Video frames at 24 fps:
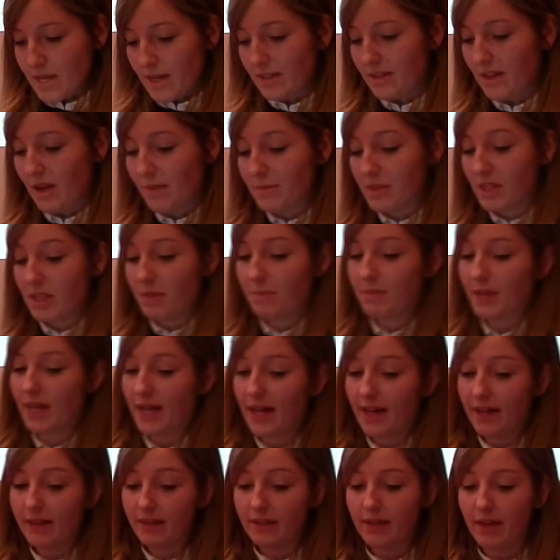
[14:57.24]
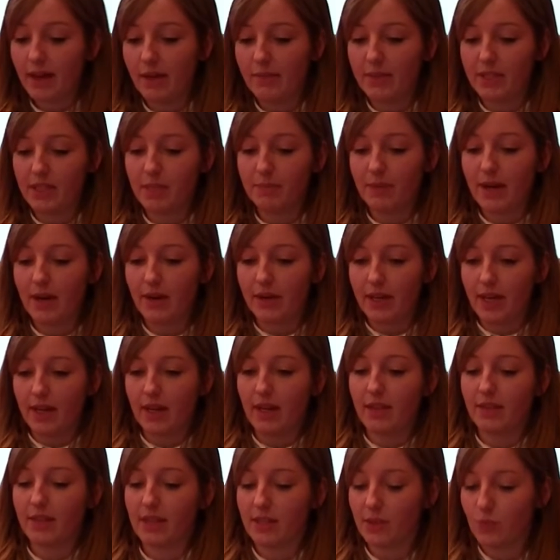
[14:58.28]
In terms of the plan, it's about
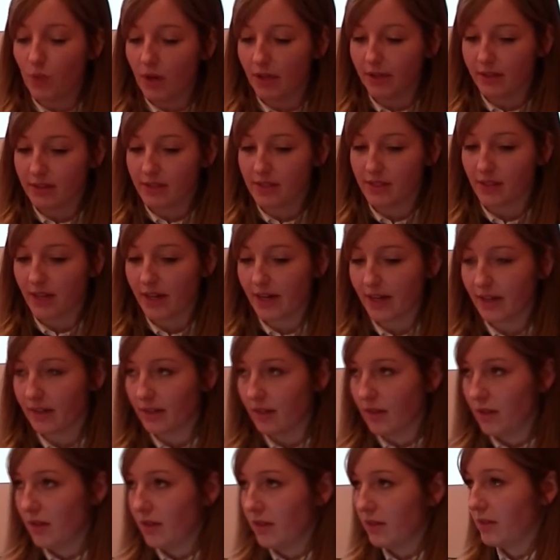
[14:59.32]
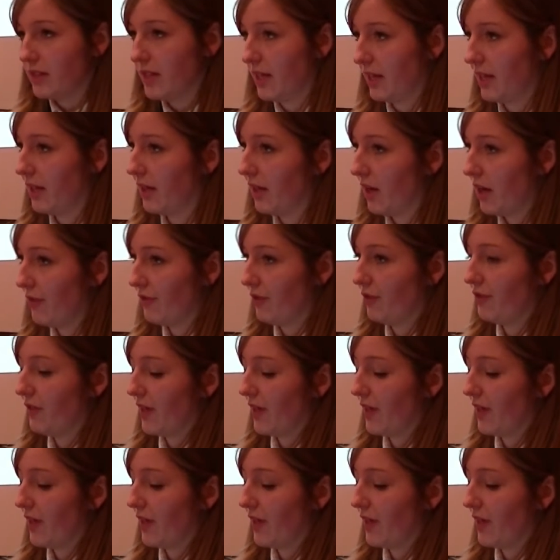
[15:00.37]
getting this one site ticking over